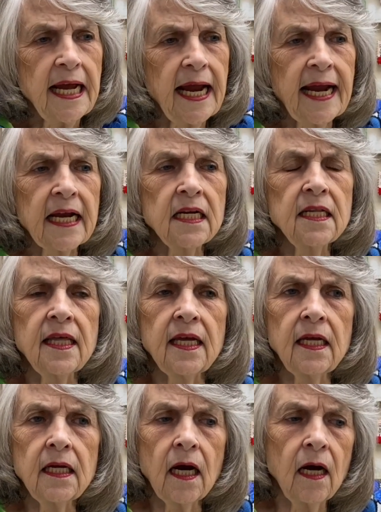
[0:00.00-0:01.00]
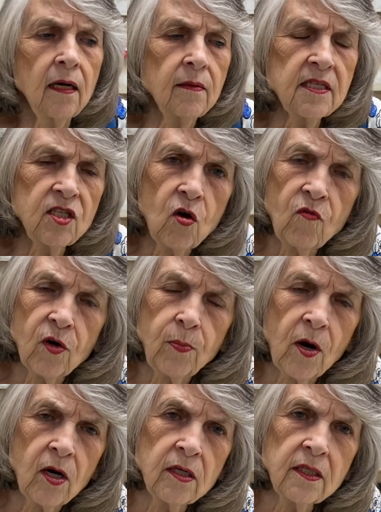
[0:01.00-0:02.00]
and the silver
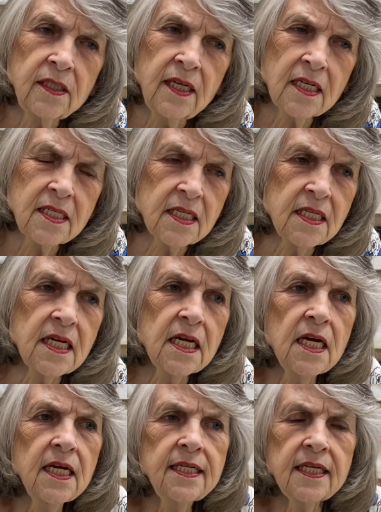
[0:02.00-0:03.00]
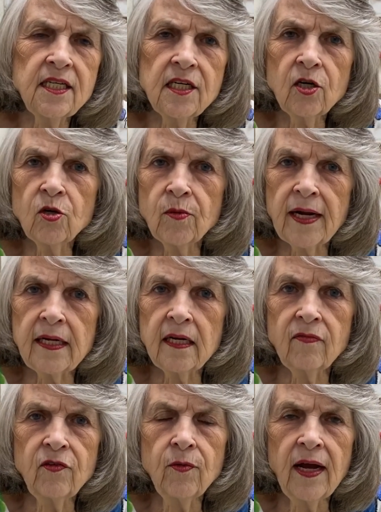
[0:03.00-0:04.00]
part doesn't deteriorate
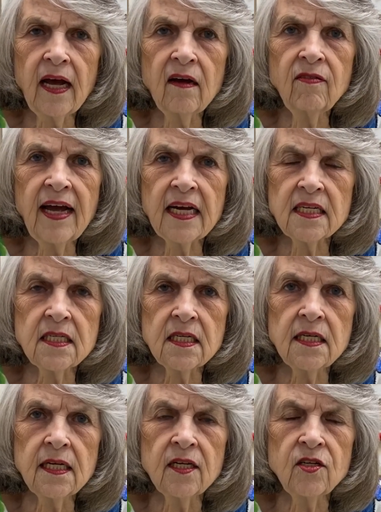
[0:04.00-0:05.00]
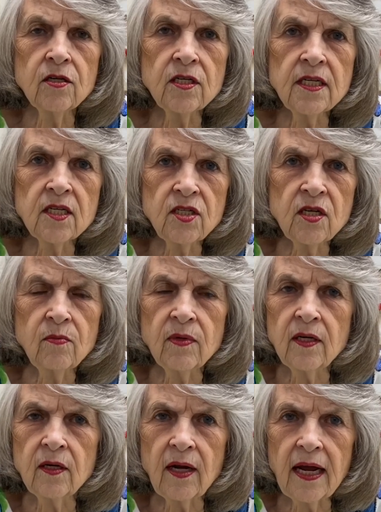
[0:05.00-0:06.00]
if you have acid in your system,
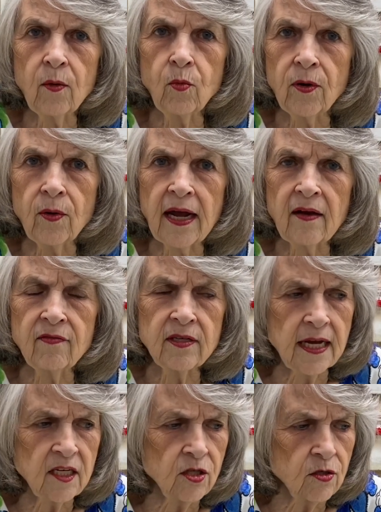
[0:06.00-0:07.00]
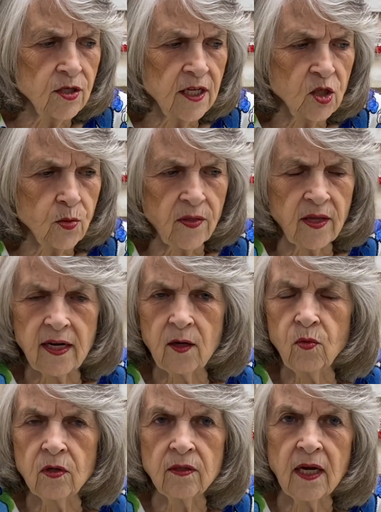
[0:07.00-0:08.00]
and as you stitch with it, it
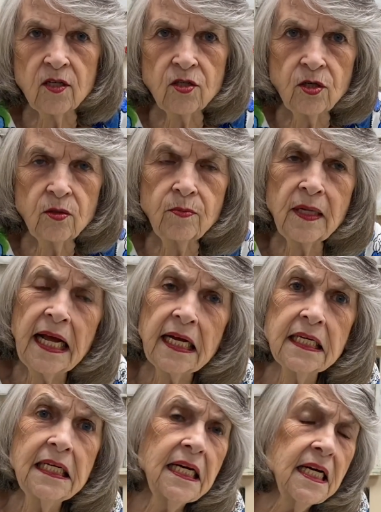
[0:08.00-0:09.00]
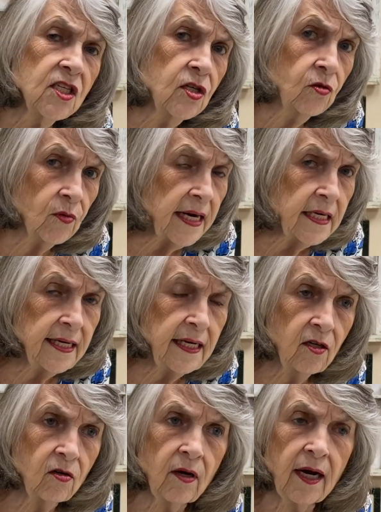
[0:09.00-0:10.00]
will not turn black. It's a great
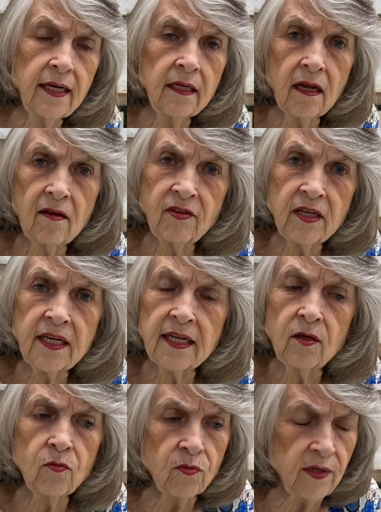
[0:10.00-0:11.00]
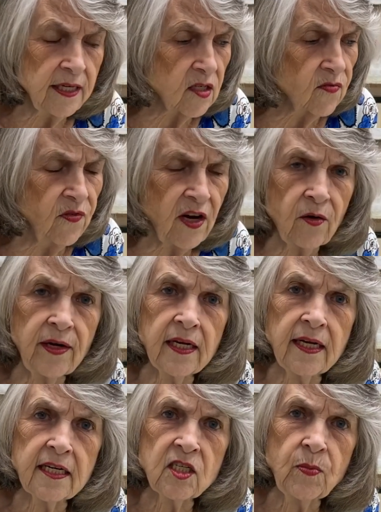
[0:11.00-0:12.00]
needle. I love it. It is very
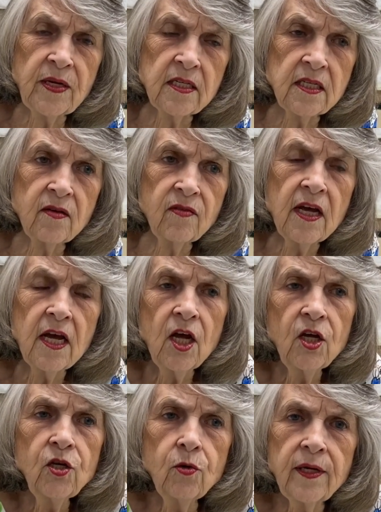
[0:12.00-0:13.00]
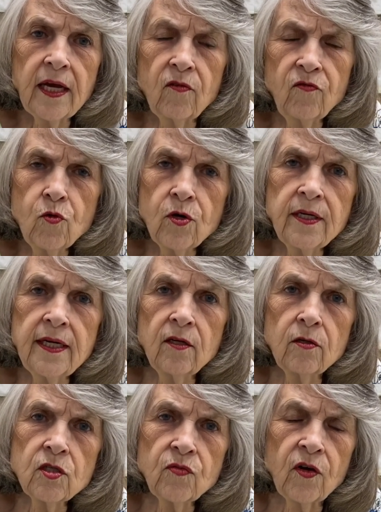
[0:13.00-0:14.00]
inexpensive. You get 4
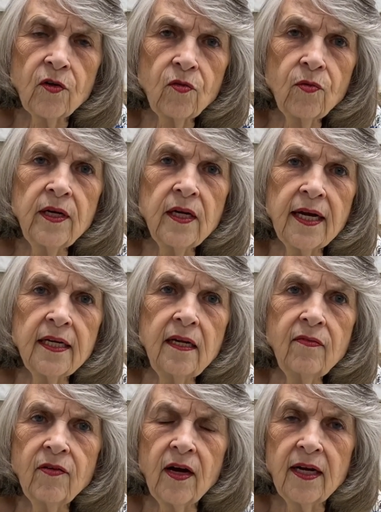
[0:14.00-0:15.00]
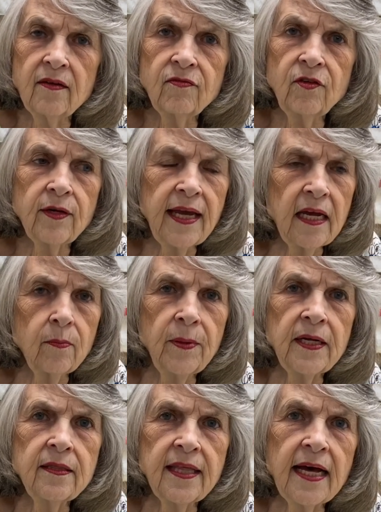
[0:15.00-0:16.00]
needles for $3.95. You can't
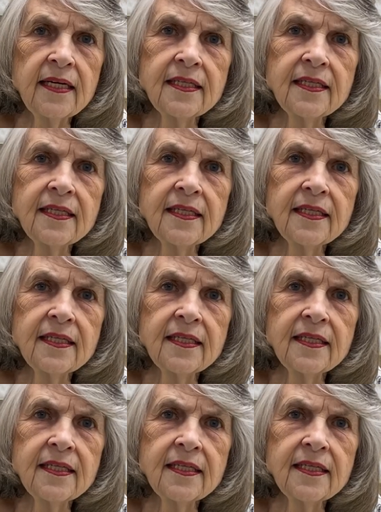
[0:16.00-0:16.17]
beat that.